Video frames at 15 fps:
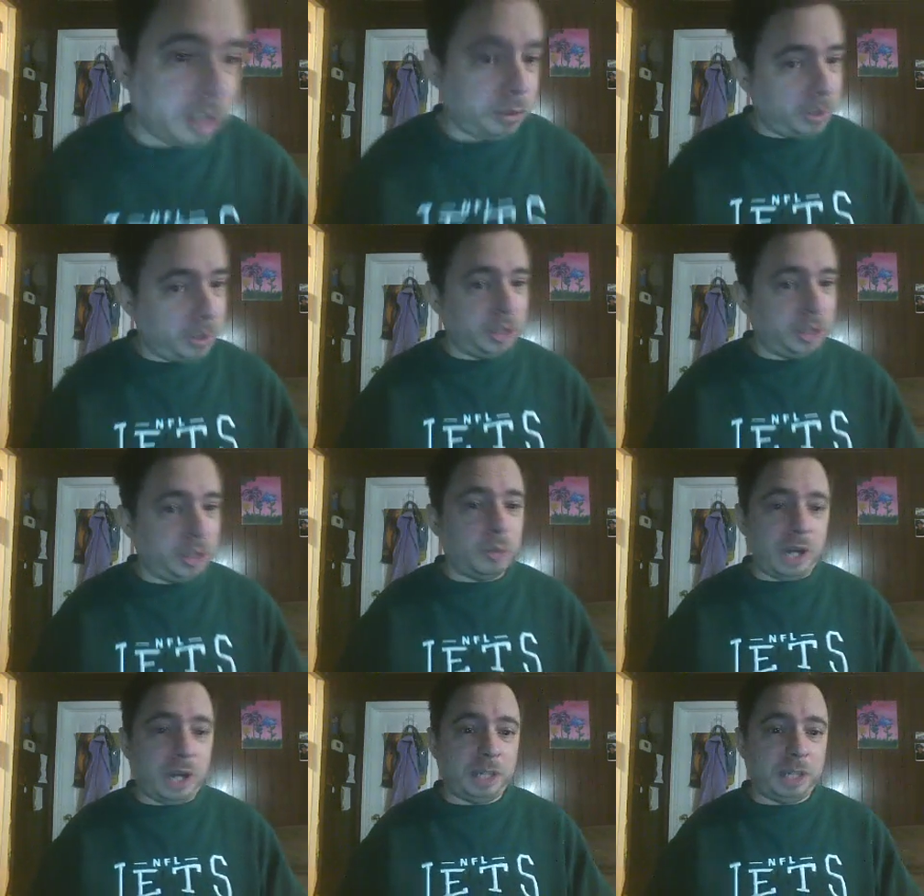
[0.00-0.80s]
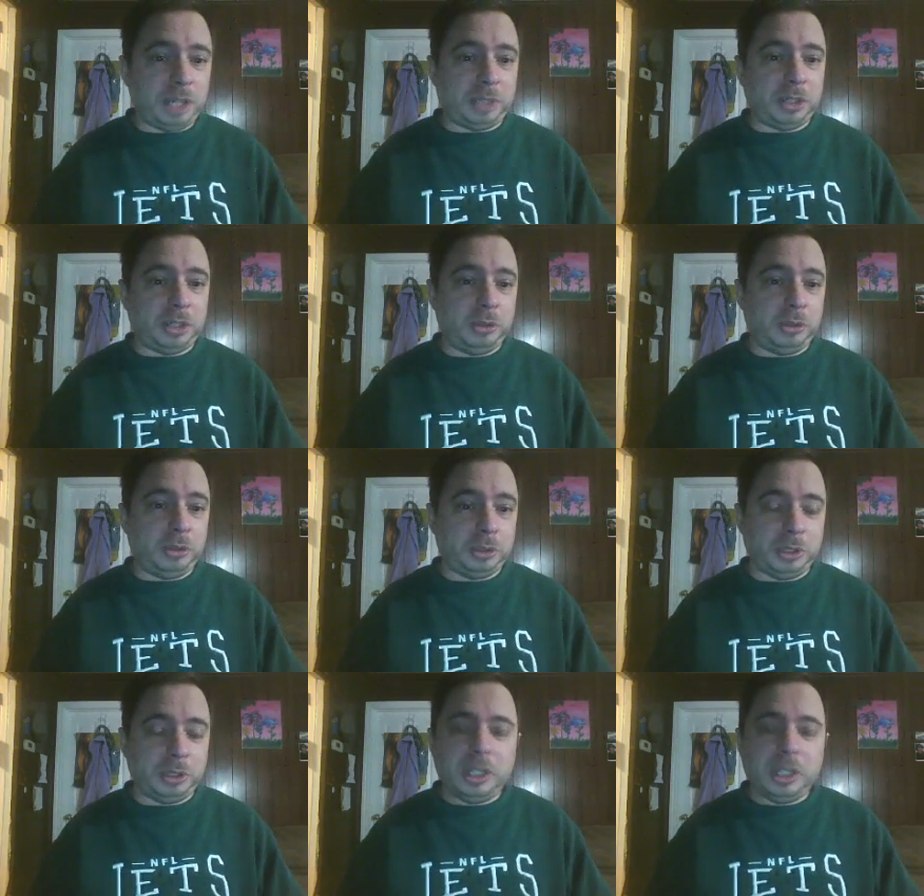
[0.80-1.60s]
You want to know why I'm not going
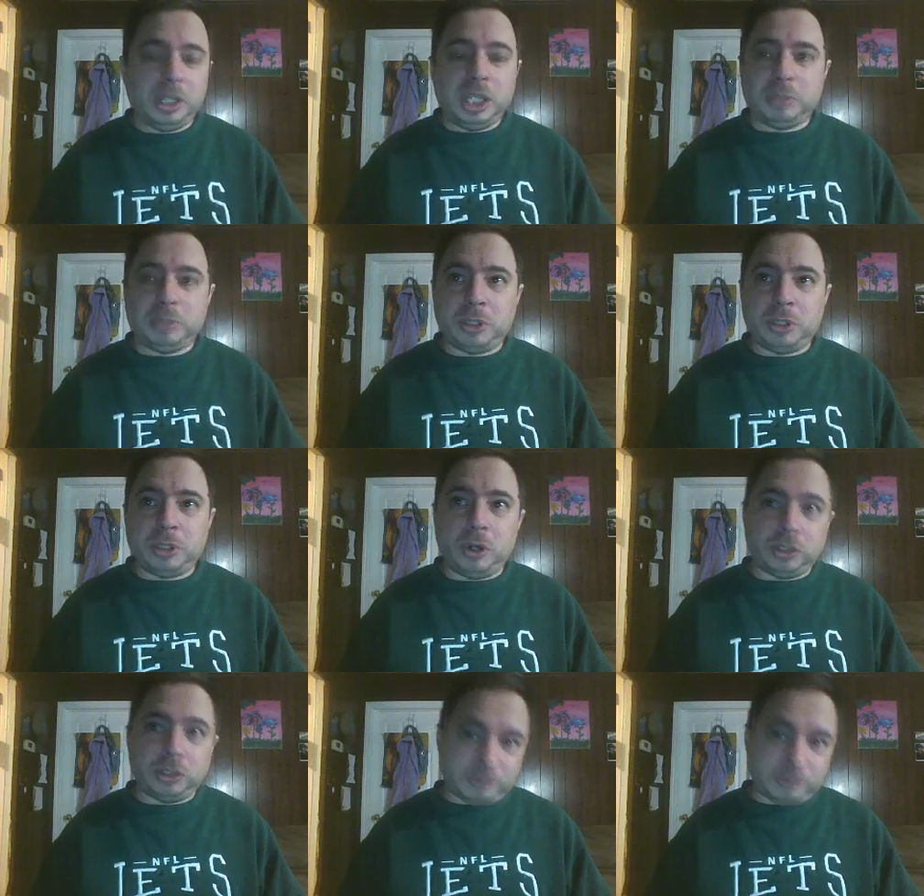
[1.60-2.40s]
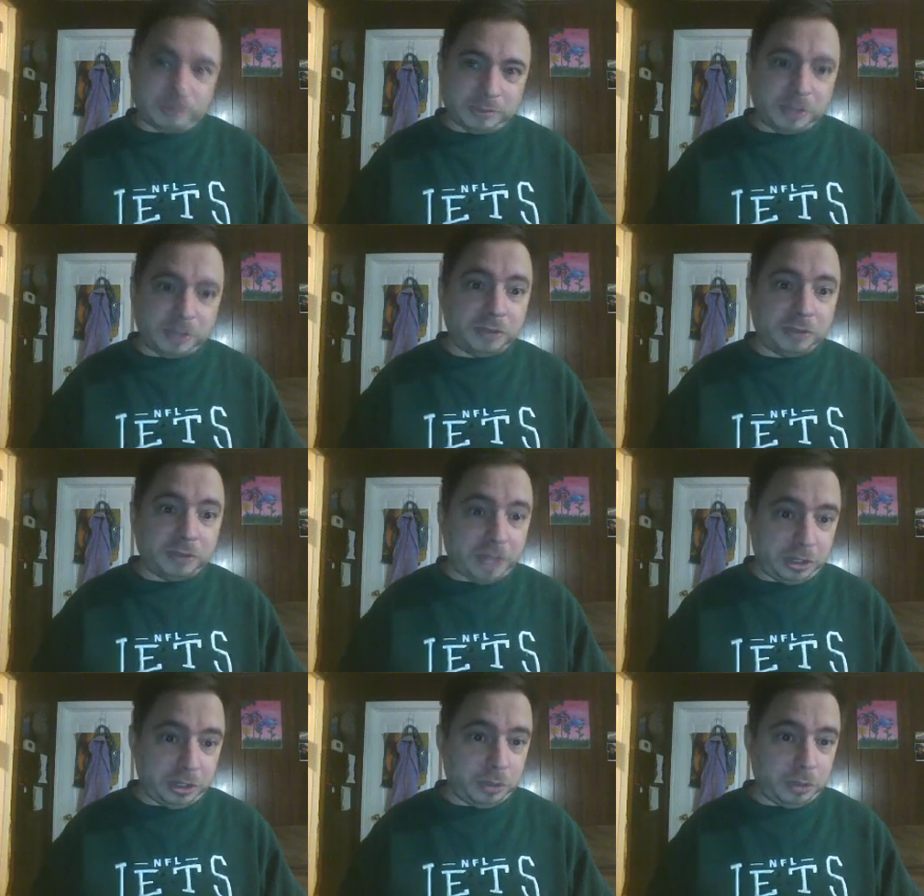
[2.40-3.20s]
to it? It's because of the
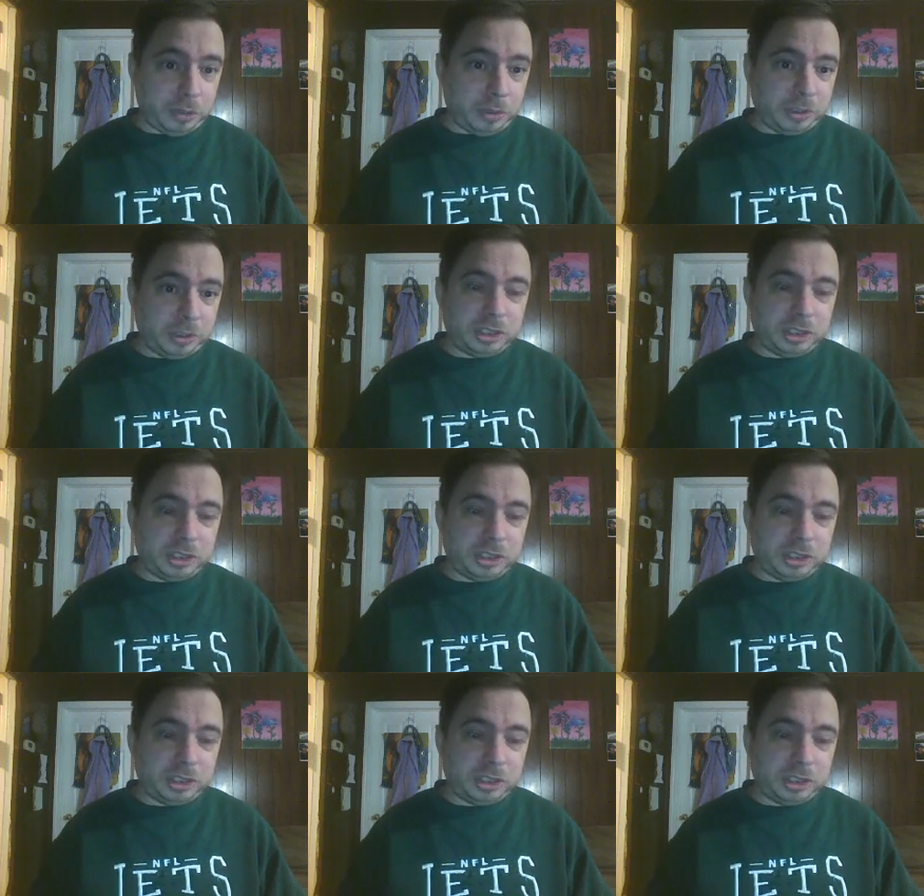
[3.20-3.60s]
venue.